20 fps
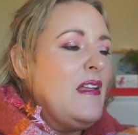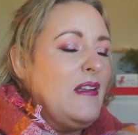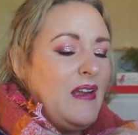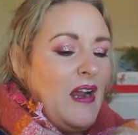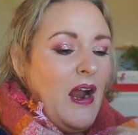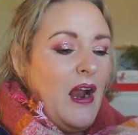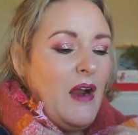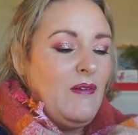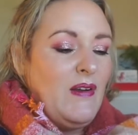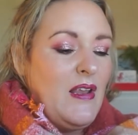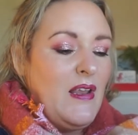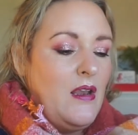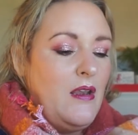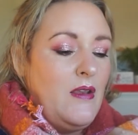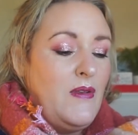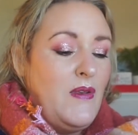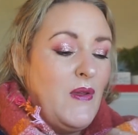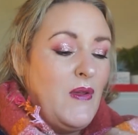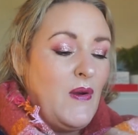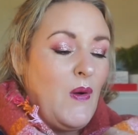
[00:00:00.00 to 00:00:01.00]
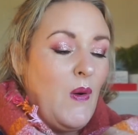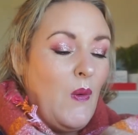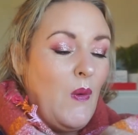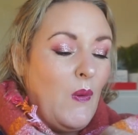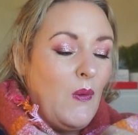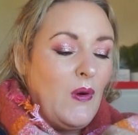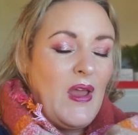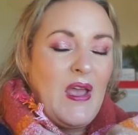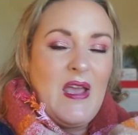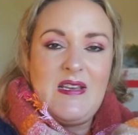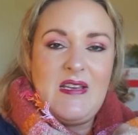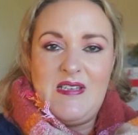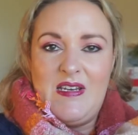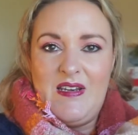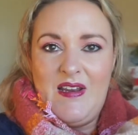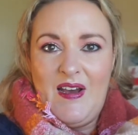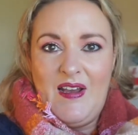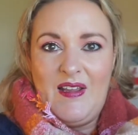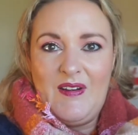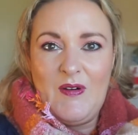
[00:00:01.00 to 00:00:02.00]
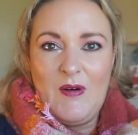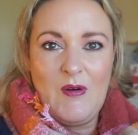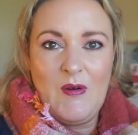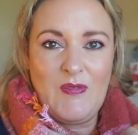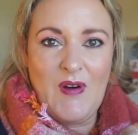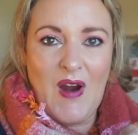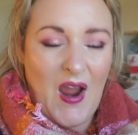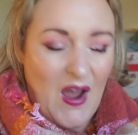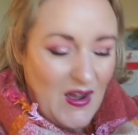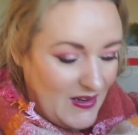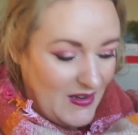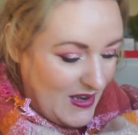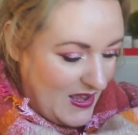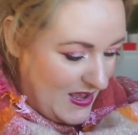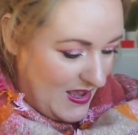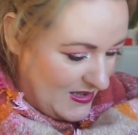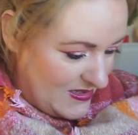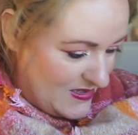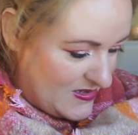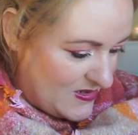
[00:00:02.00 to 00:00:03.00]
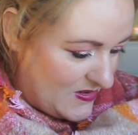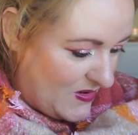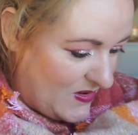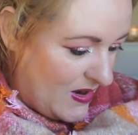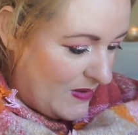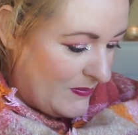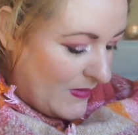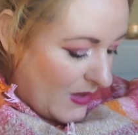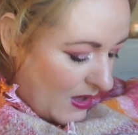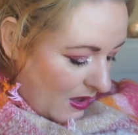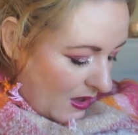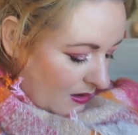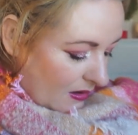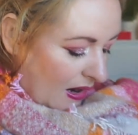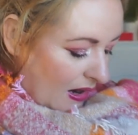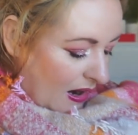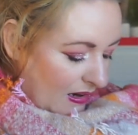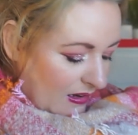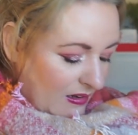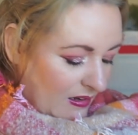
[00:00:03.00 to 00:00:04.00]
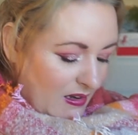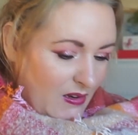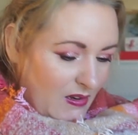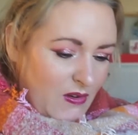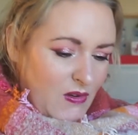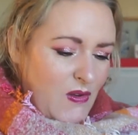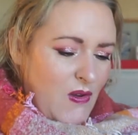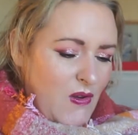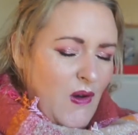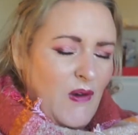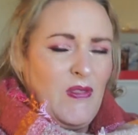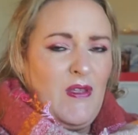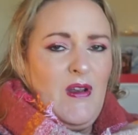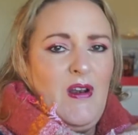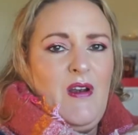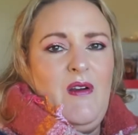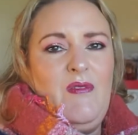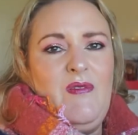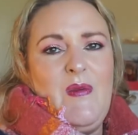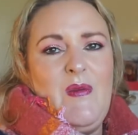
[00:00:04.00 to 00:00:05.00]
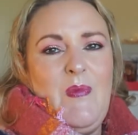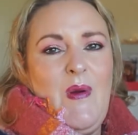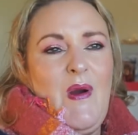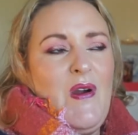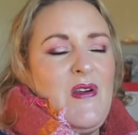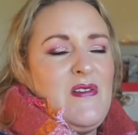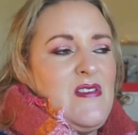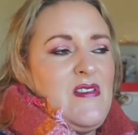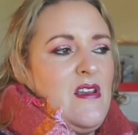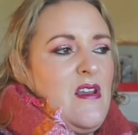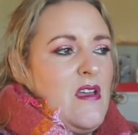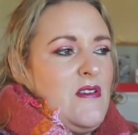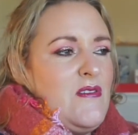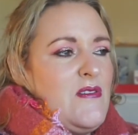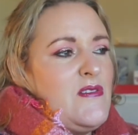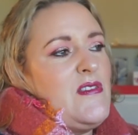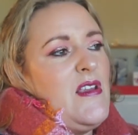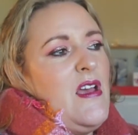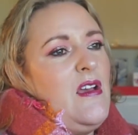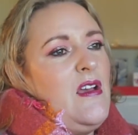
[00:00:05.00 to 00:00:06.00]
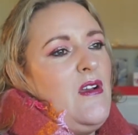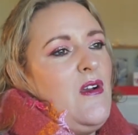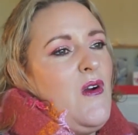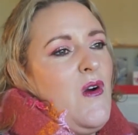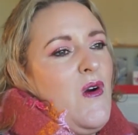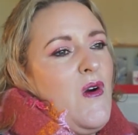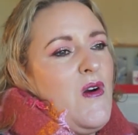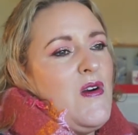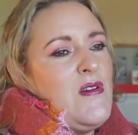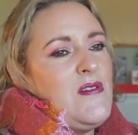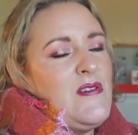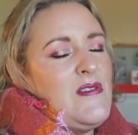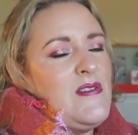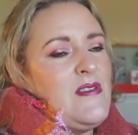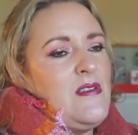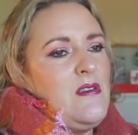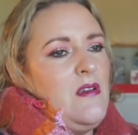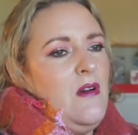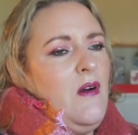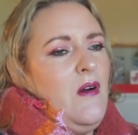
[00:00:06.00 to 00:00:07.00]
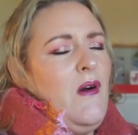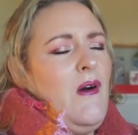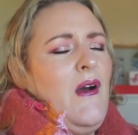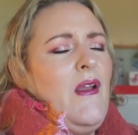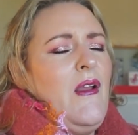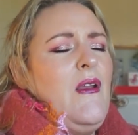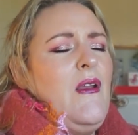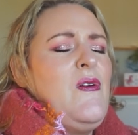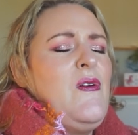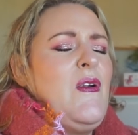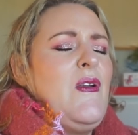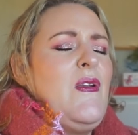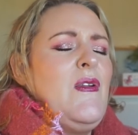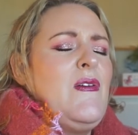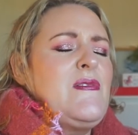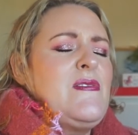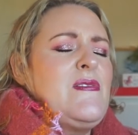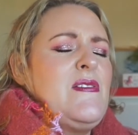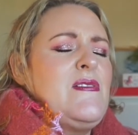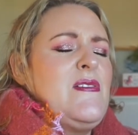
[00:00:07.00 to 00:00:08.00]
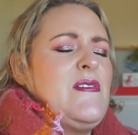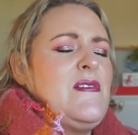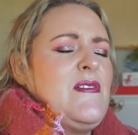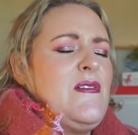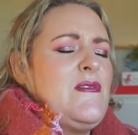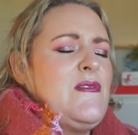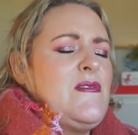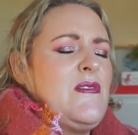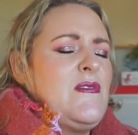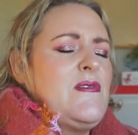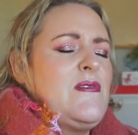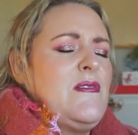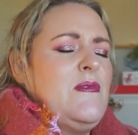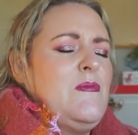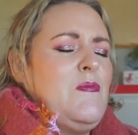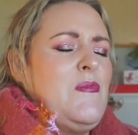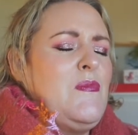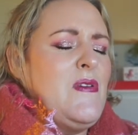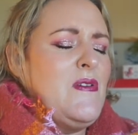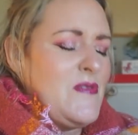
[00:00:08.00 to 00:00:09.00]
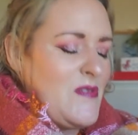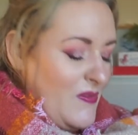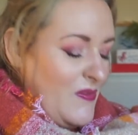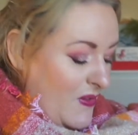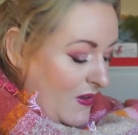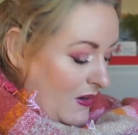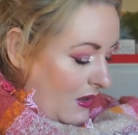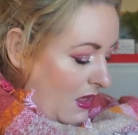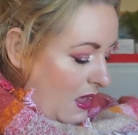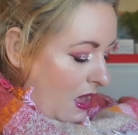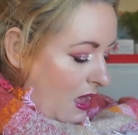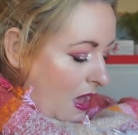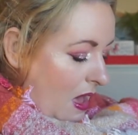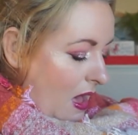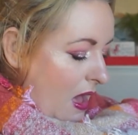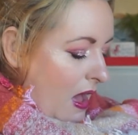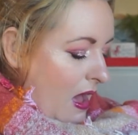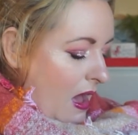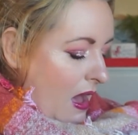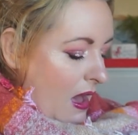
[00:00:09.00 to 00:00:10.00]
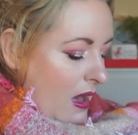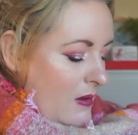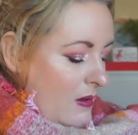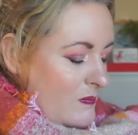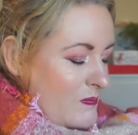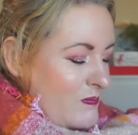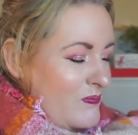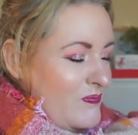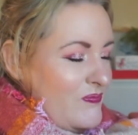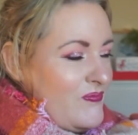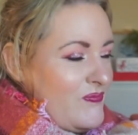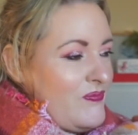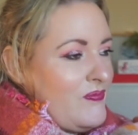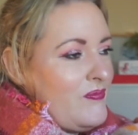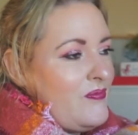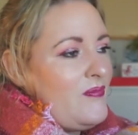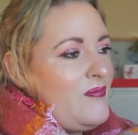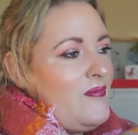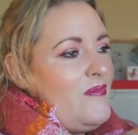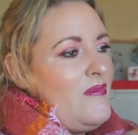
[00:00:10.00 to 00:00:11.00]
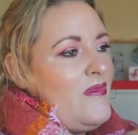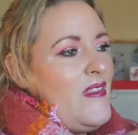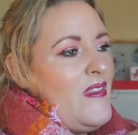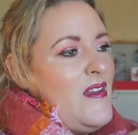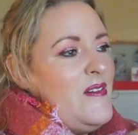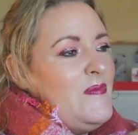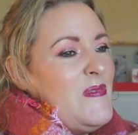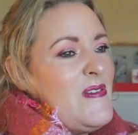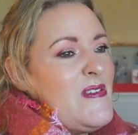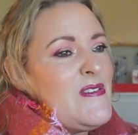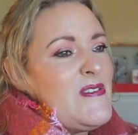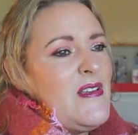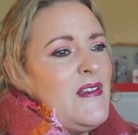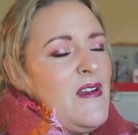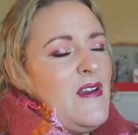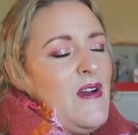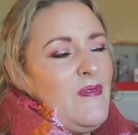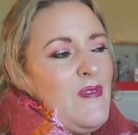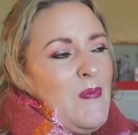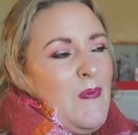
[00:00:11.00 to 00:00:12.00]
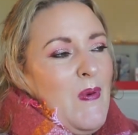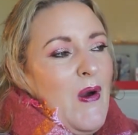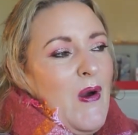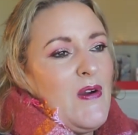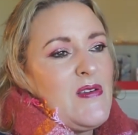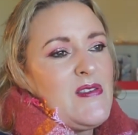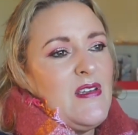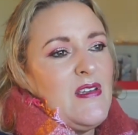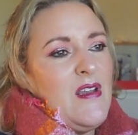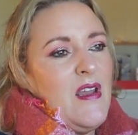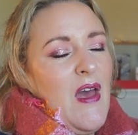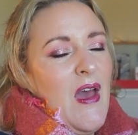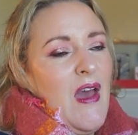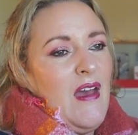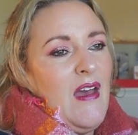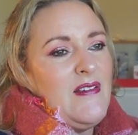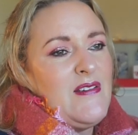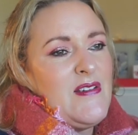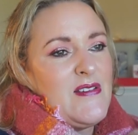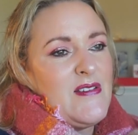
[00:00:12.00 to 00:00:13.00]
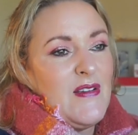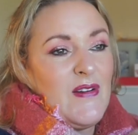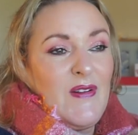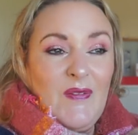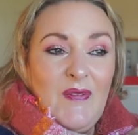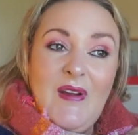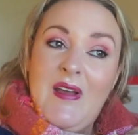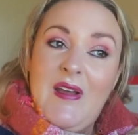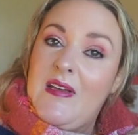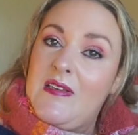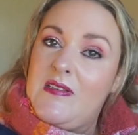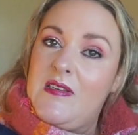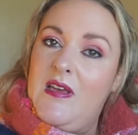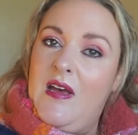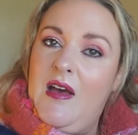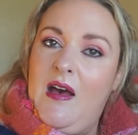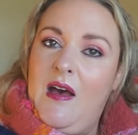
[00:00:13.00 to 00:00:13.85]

Carolyn Nicole 89 over on Instagram. Carolyn, another lovely person, just a gorgeous, oh, I her looks that she does. They're so beautiful. But just a lovely person, and she's a great